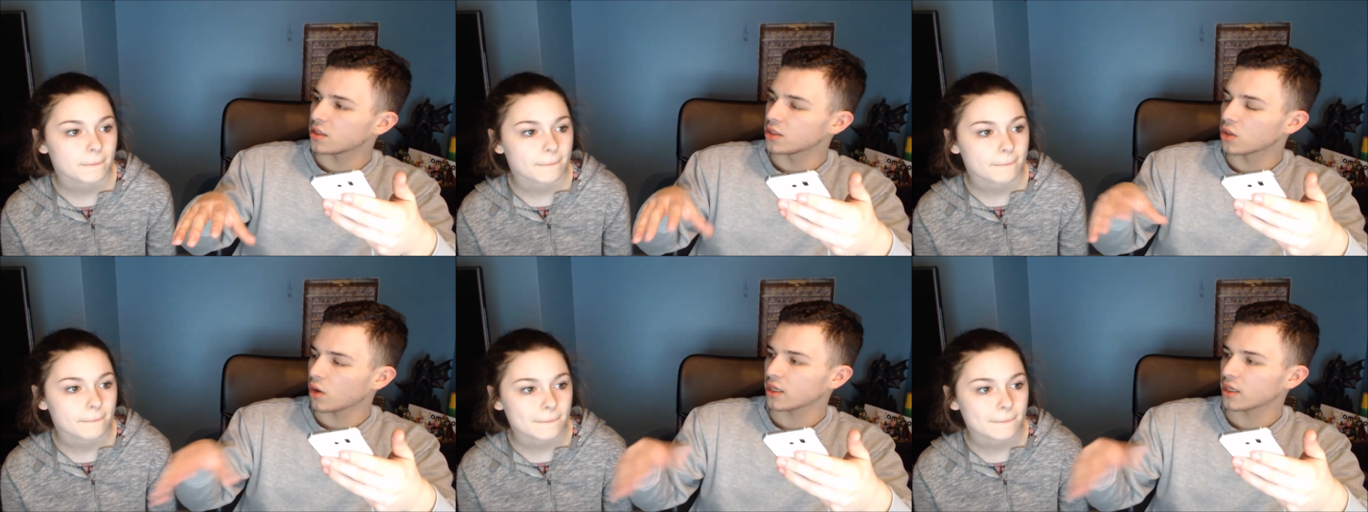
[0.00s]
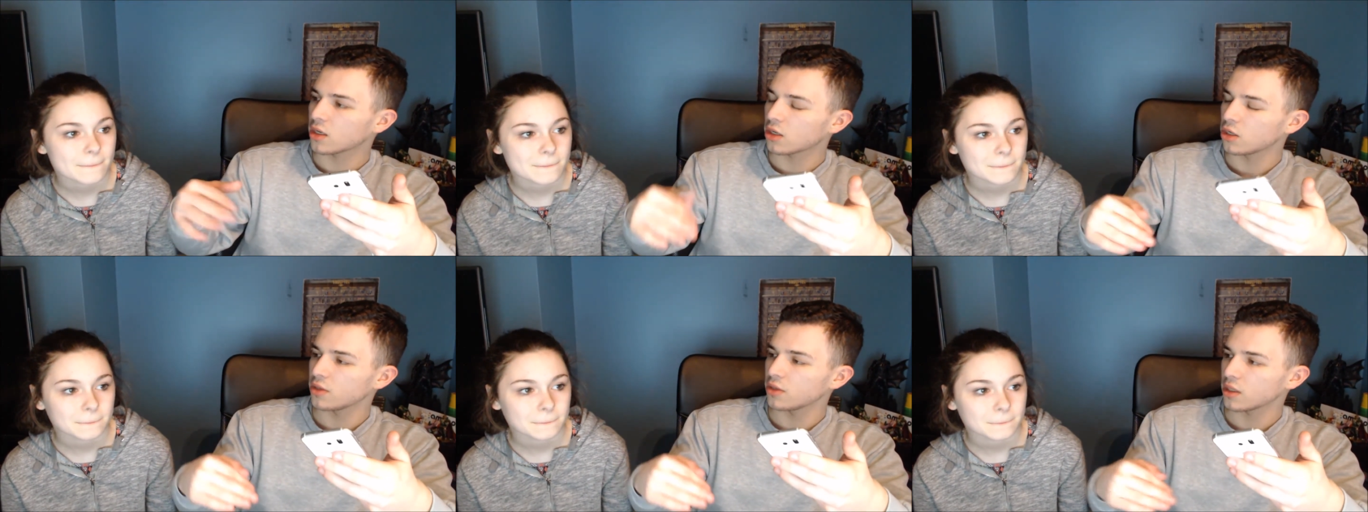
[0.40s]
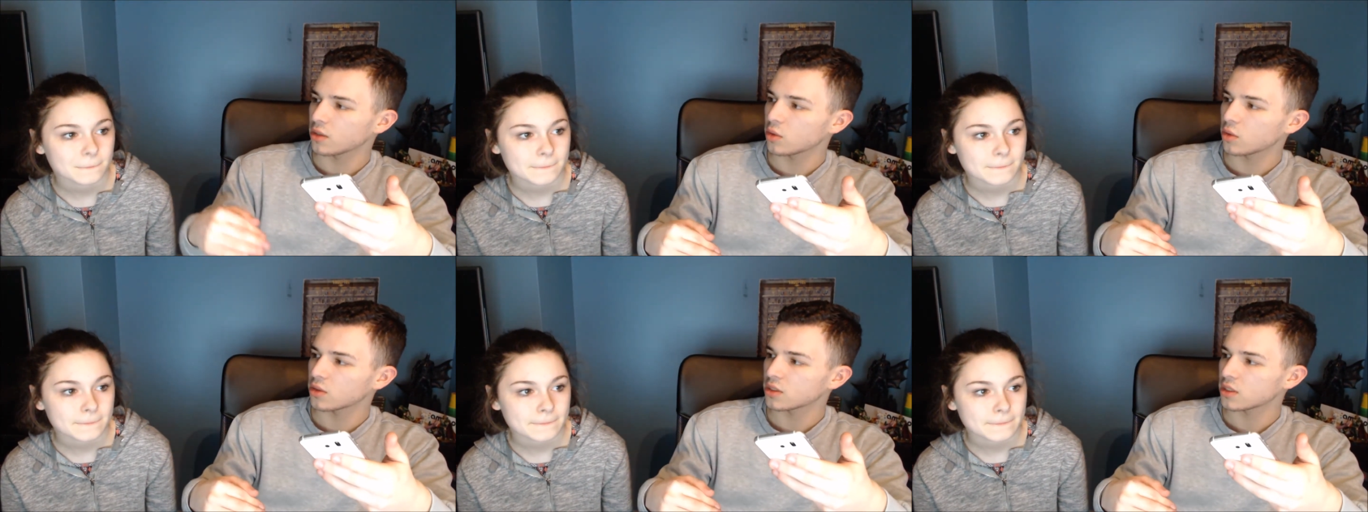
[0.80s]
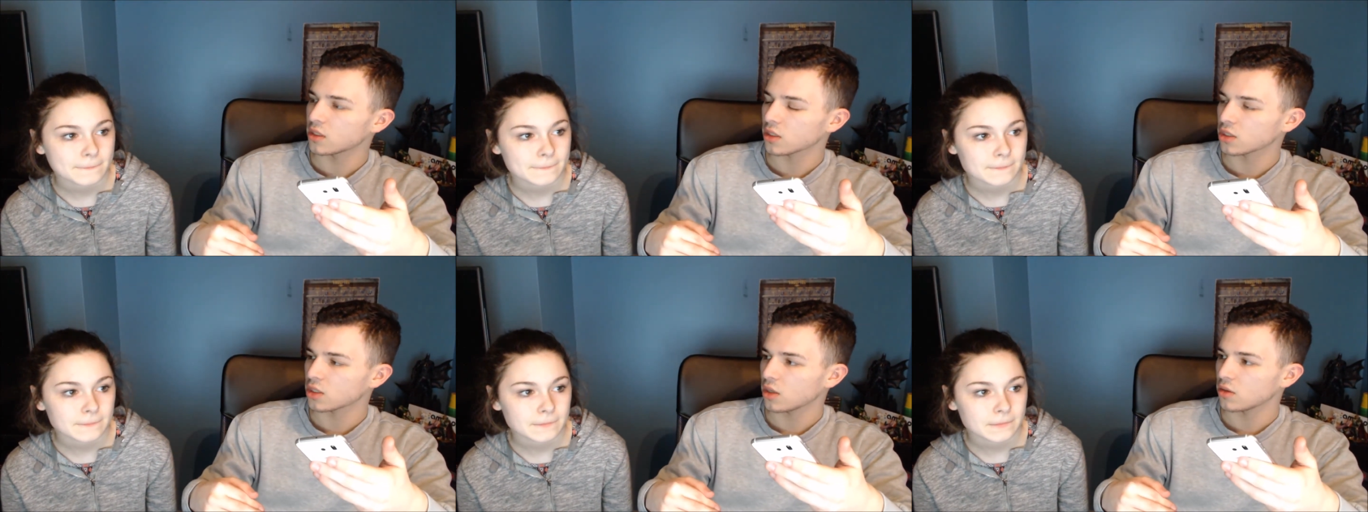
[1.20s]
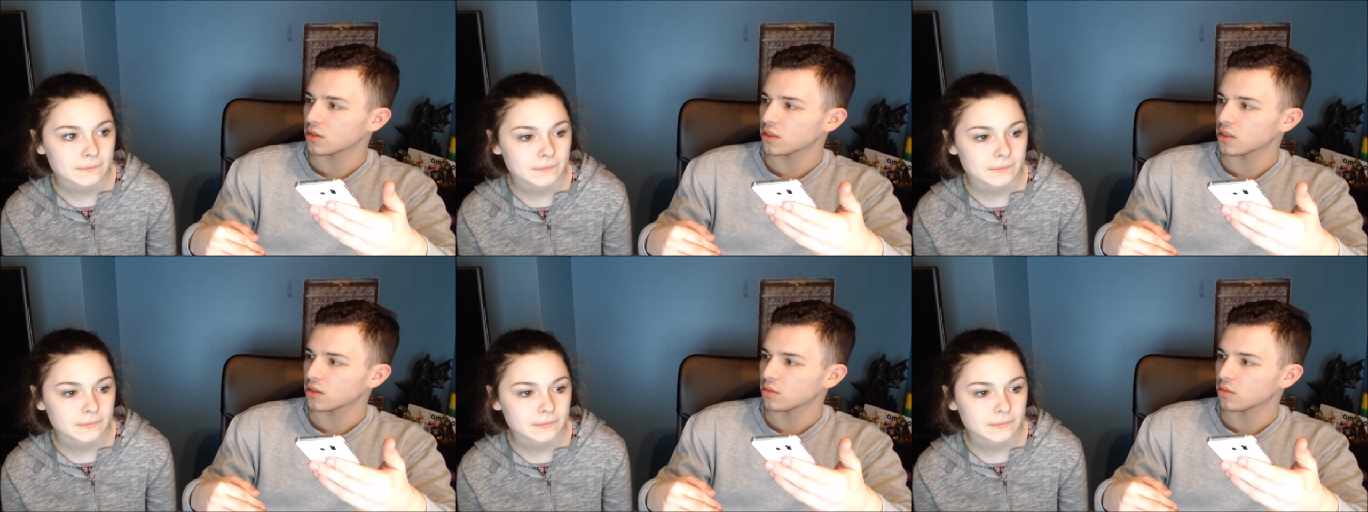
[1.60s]
Speaker 1: not including the ones in our
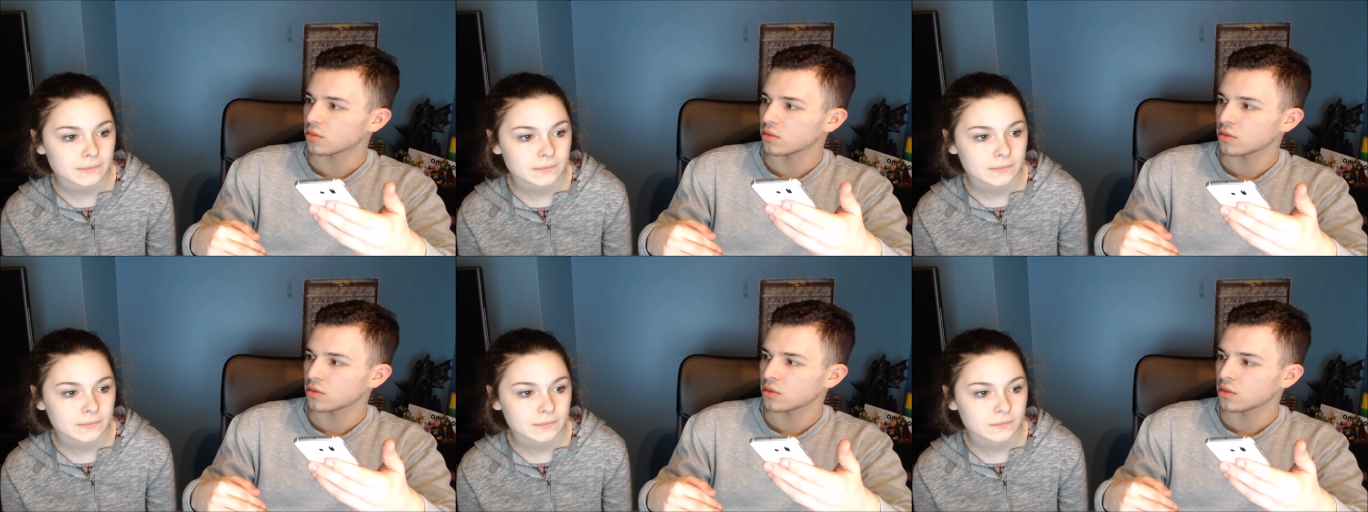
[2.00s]
solar system.